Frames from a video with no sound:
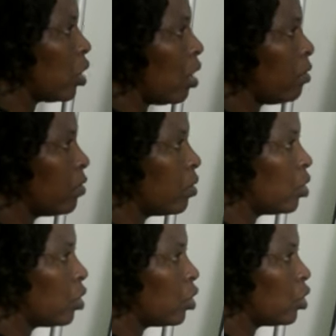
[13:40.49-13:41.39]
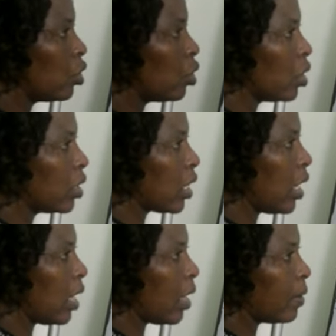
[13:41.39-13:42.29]
of short
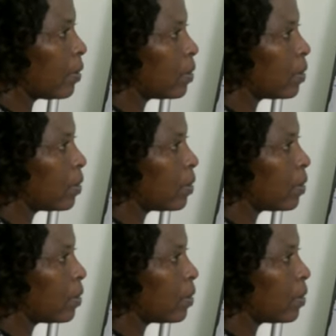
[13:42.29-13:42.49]
R.